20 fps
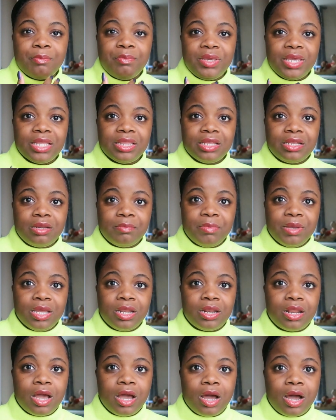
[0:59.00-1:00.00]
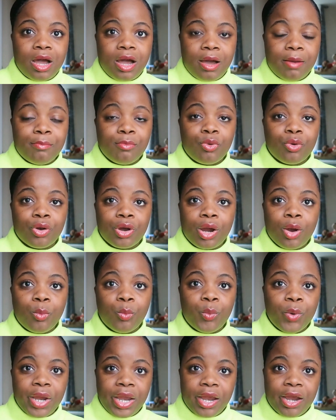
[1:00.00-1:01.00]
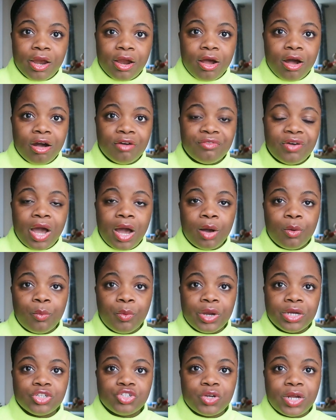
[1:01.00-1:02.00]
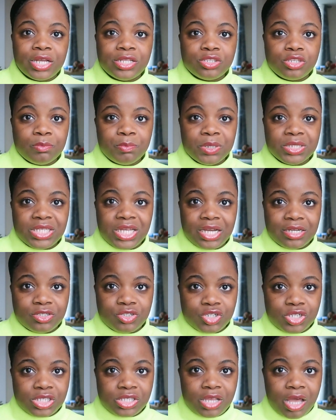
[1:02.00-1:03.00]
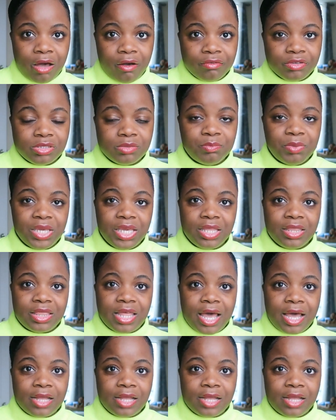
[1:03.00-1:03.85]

be a little bit more aware of how we're trying to protect ourselves, being